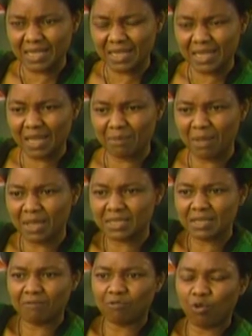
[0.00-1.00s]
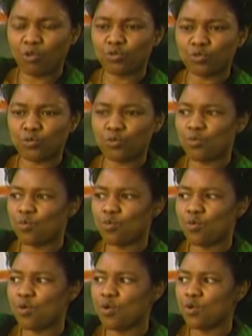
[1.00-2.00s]
they must have gone through
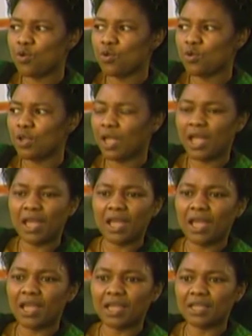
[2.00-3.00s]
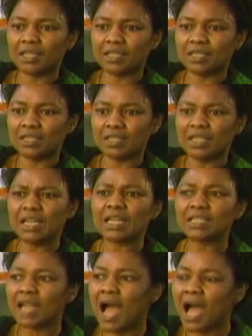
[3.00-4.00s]
in a
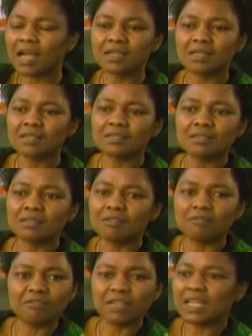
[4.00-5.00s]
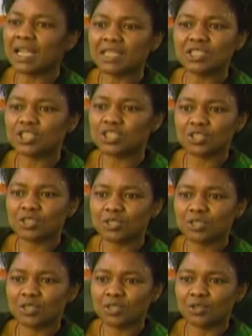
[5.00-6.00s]
dark village,
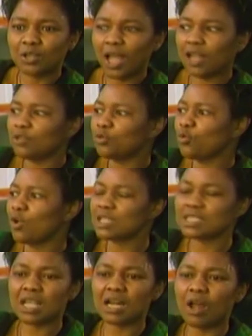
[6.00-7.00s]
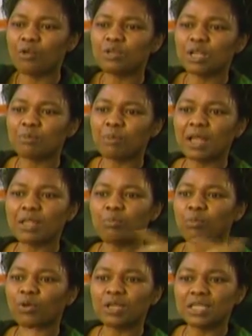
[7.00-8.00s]
and you are surrounded by the
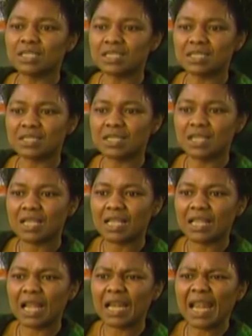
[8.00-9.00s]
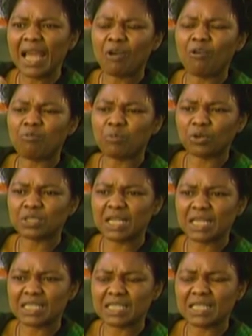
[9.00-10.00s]
police, the lack of
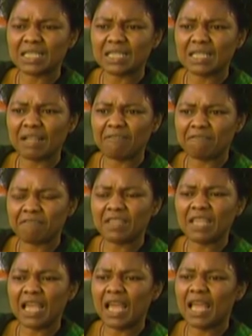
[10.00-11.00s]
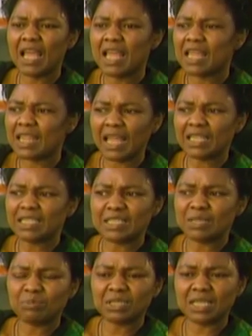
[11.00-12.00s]
protection, the fear, the
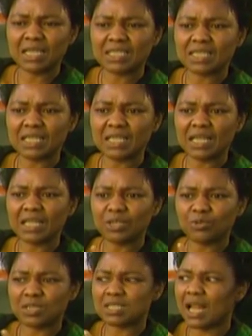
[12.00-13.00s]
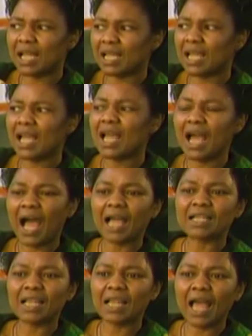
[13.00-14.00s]
intimidation. It was like,
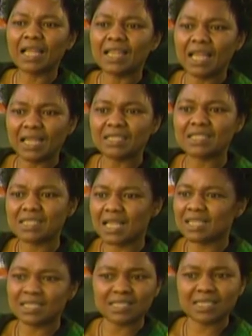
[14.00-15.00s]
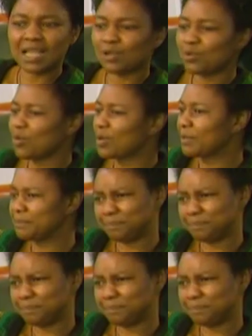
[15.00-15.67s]
I then started saying, look,